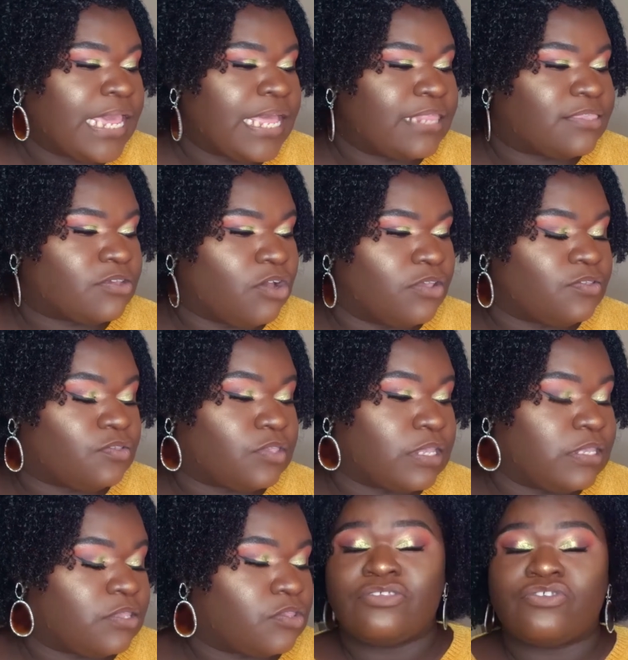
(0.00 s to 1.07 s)
It
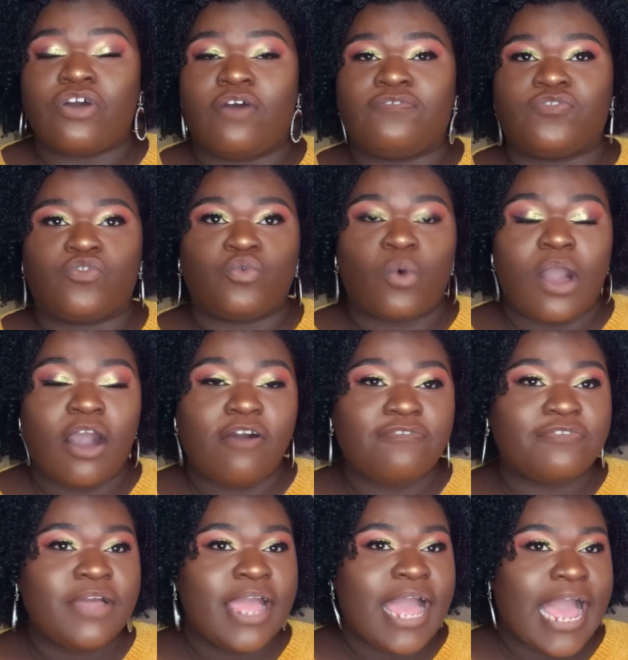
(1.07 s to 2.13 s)
consists of
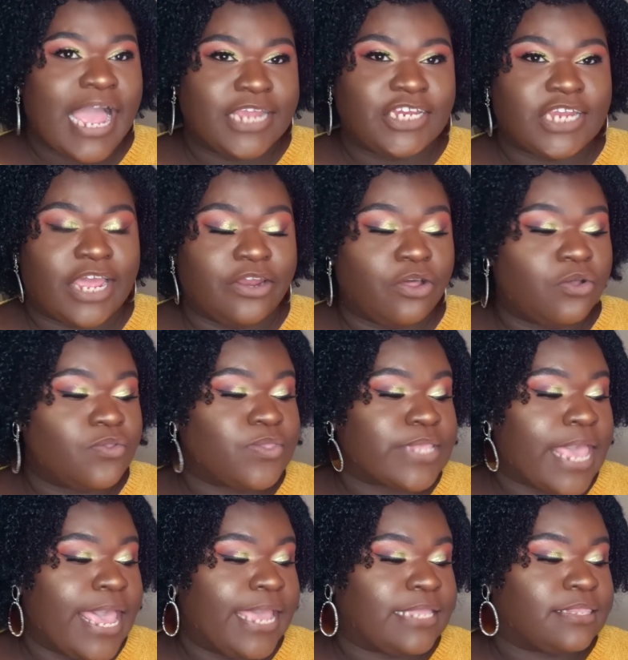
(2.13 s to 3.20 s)
12 eyeshadows
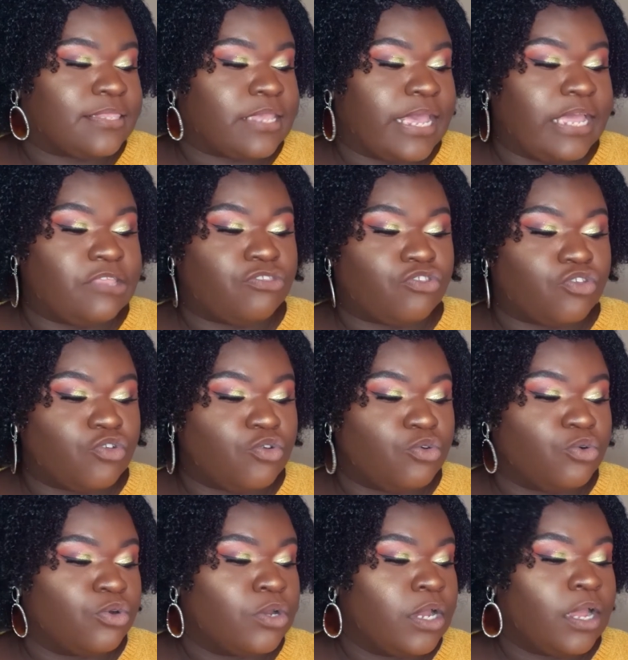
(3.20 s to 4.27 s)
and
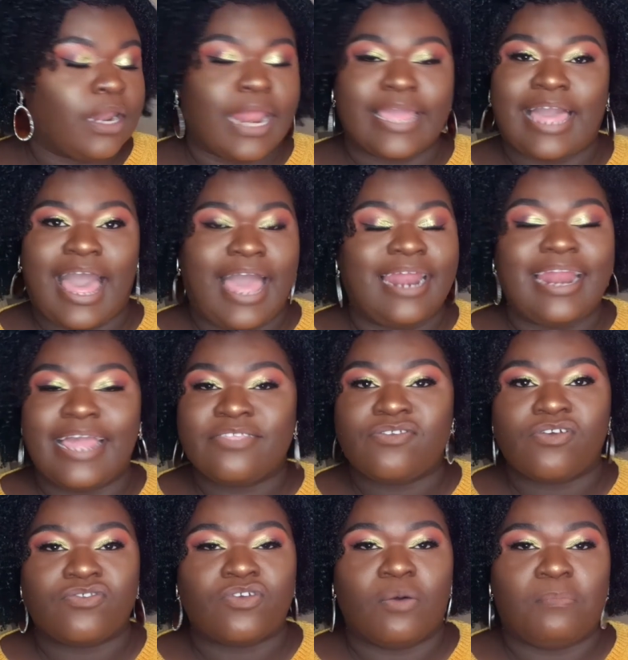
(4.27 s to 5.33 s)
2 like
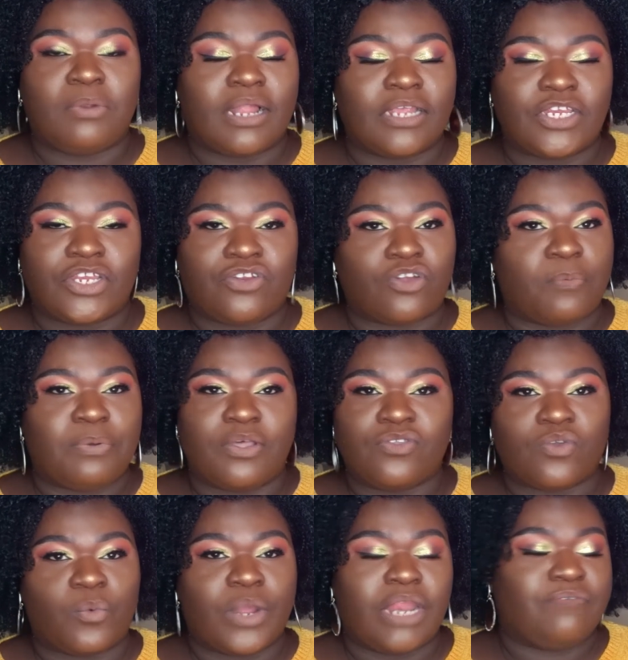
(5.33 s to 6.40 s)
highlighters or blush
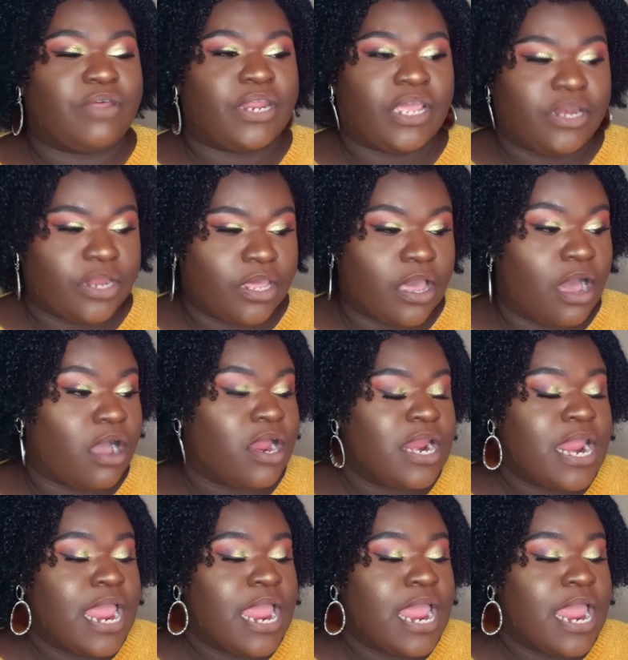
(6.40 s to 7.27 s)
toppers or whatever they are,